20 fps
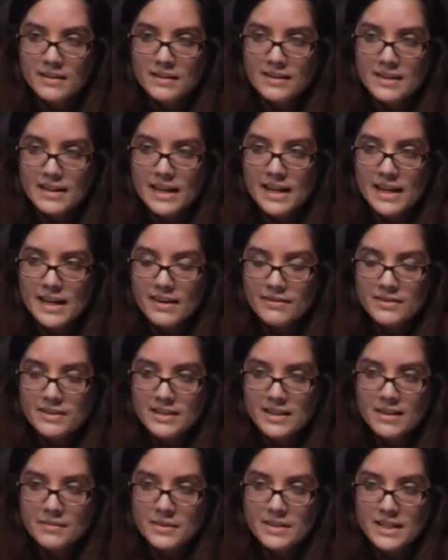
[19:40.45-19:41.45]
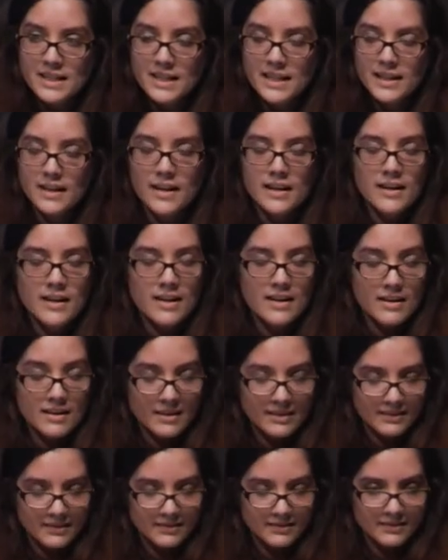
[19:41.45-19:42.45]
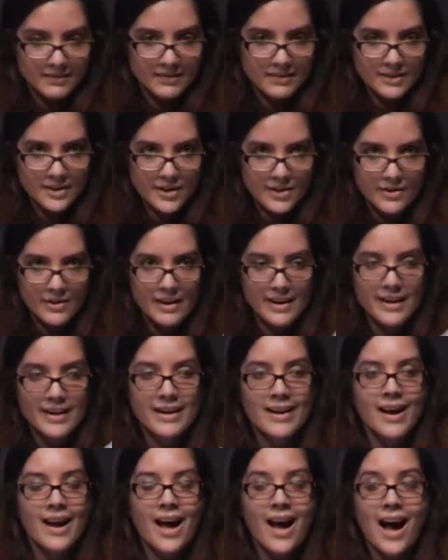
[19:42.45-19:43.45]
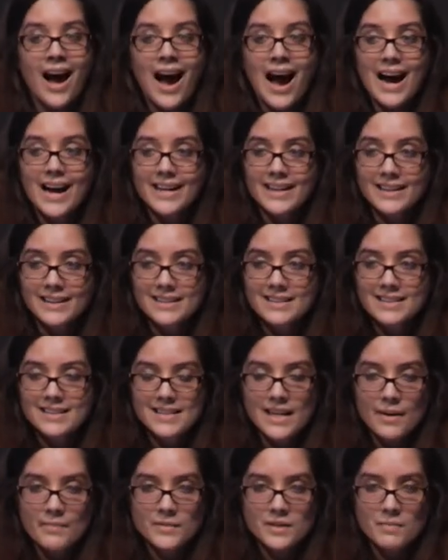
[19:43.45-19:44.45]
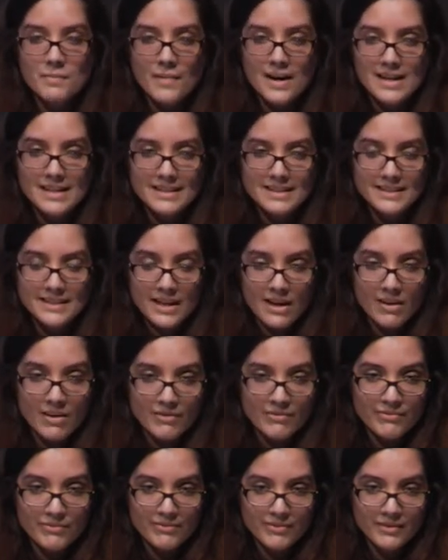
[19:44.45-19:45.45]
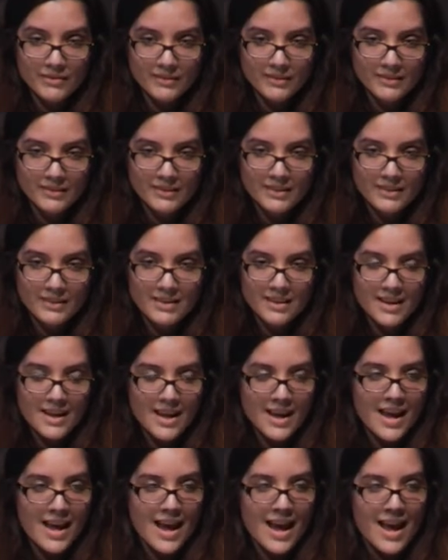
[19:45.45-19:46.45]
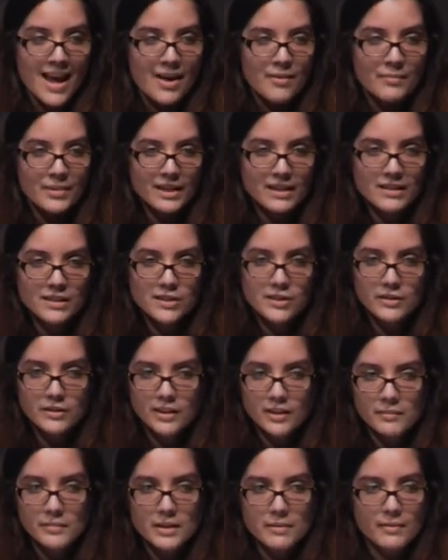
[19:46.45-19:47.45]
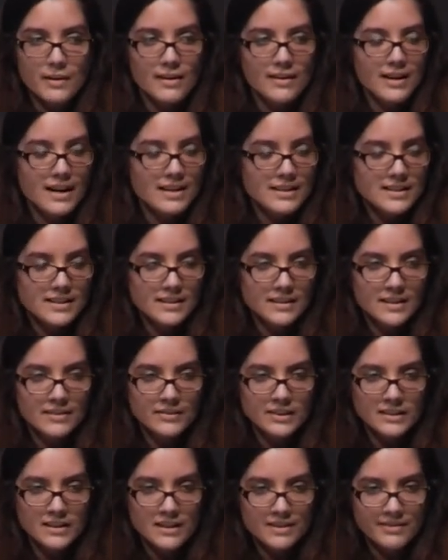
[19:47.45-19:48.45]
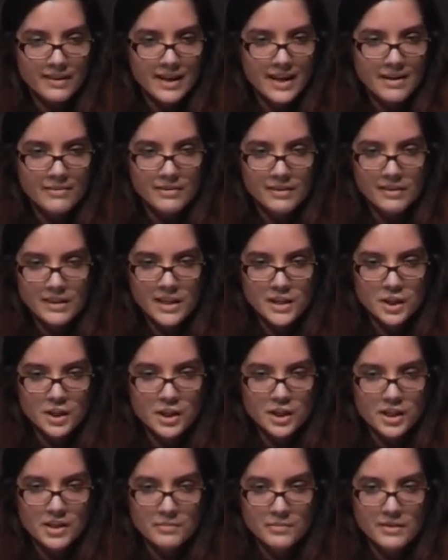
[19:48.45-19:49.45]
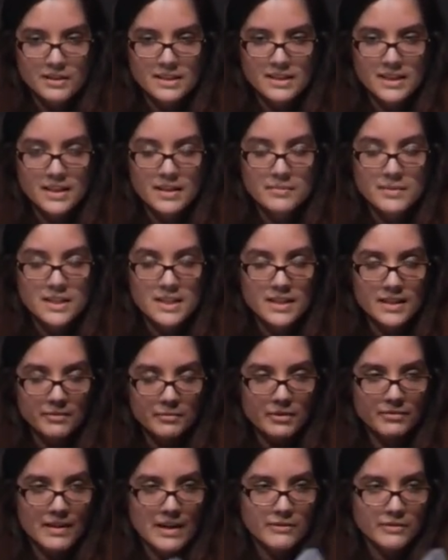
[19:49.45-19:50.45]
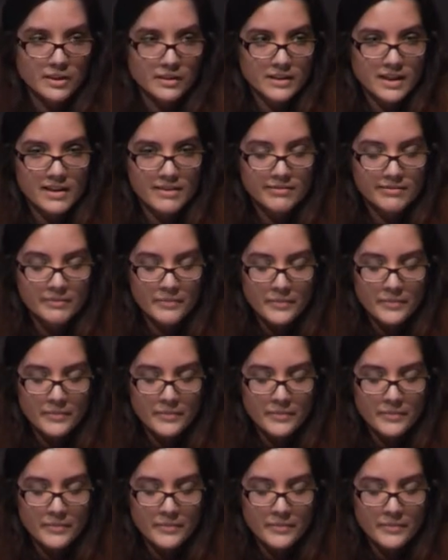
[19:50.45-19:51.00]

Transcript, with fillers: that I have CMT. No, I, I accept myself because don't get me wrong, I still have a love hate relationship with CMT without the love.